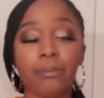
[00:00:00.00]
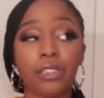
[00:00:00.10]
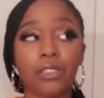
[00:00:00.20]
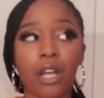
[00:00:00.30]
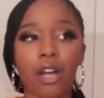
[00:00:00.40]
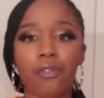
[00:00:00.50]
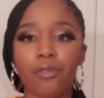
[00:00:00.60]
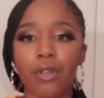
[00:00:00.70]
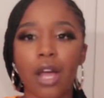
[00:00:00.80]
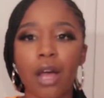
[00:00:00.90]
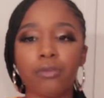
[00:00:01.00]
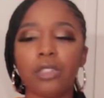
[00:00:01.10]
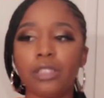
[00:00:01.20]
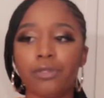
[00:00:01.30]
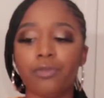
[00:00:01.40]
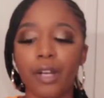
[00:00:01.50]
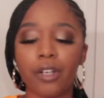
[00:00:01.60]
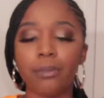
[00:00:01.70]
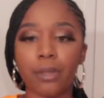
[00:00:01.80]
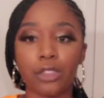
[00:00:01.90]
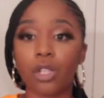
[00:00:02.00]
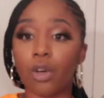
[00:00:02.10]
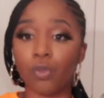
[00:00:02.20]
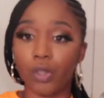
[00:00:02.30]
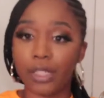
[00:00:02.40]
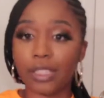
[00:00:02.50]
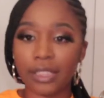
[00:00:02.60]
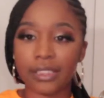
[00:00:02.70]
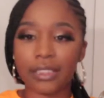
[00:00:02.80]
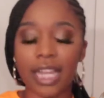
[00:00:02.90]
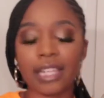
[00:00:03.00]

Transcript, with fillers: I'm just a, I'm just very much a realist.